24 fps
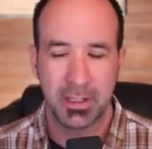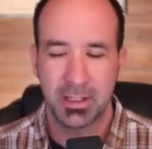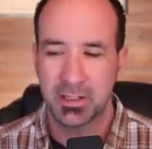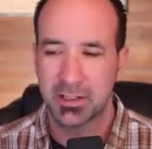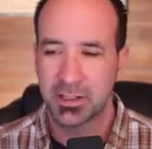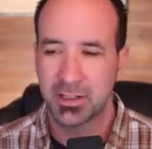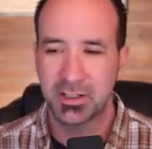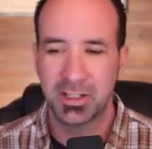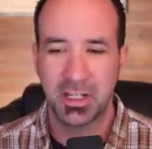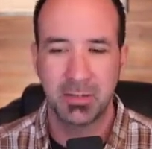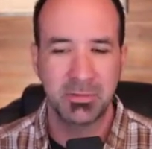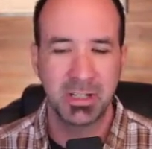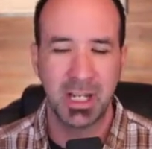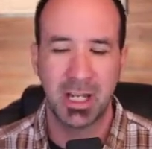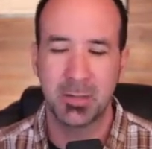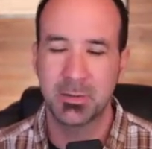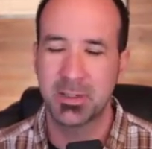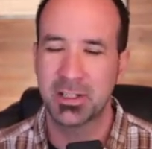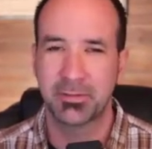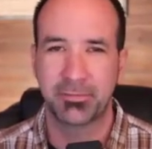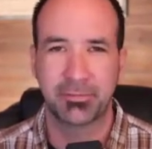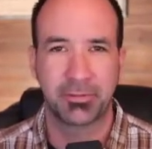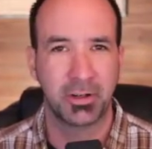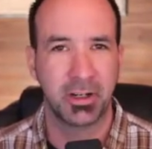So
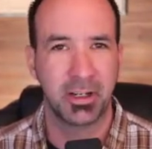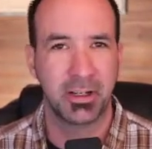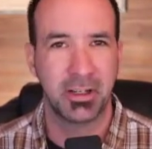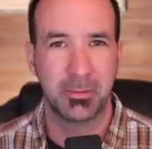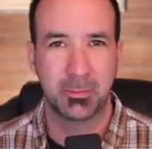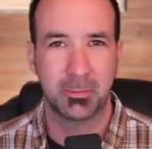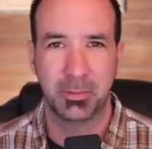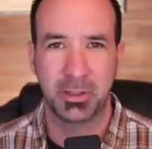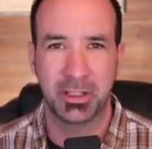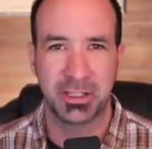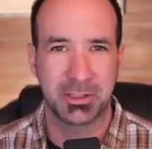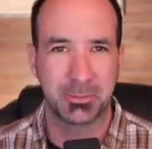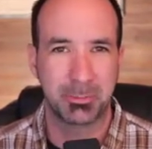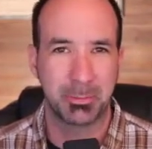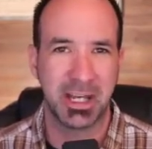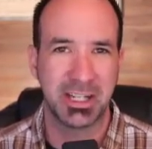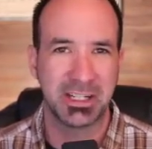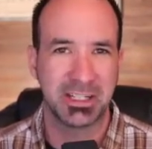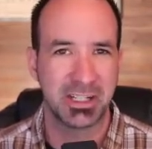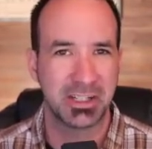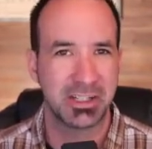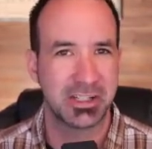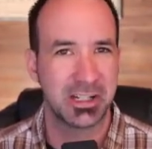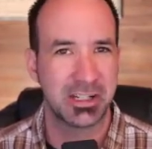sometimes it's
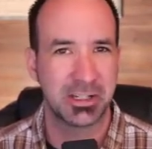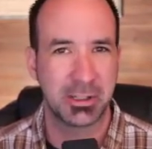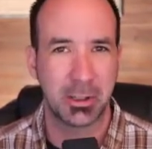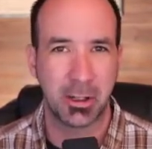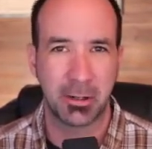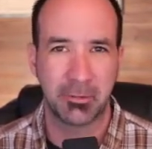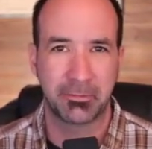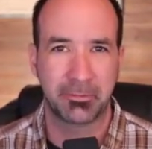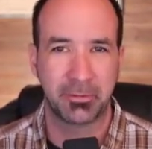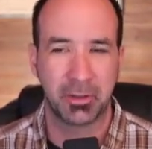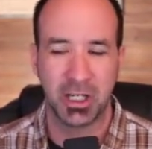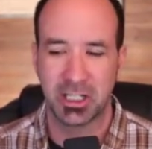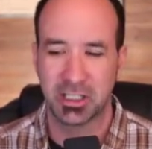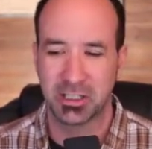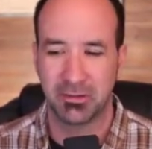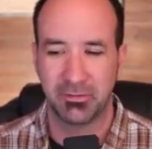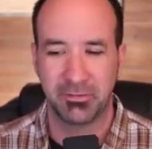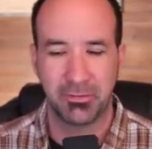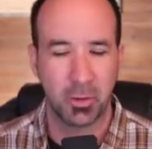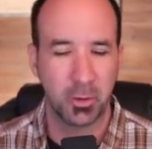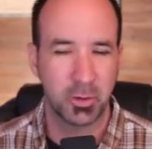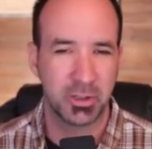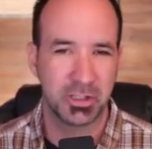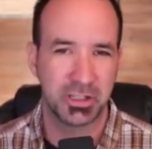best just to start fresh and
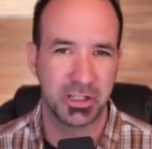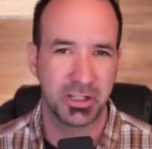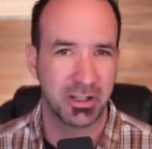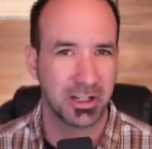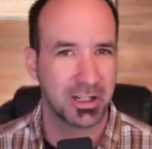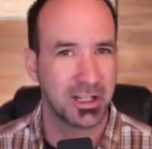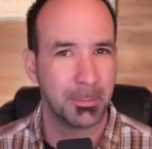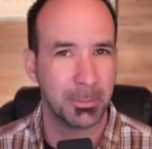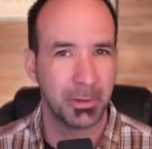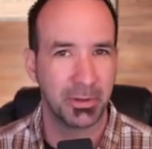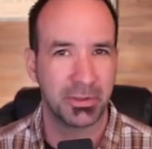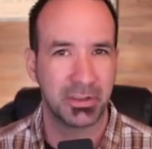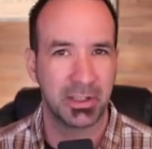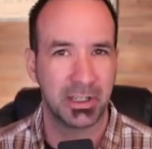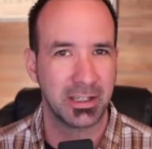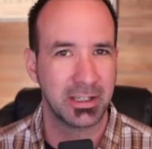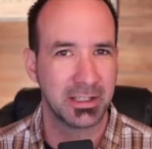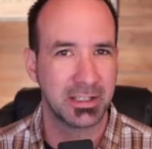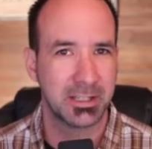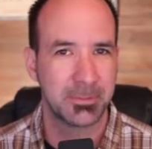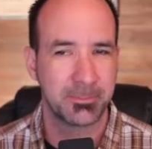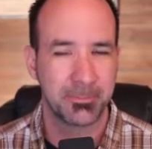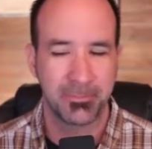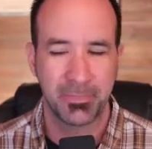focus on a couple
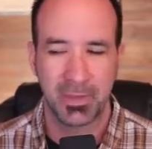things.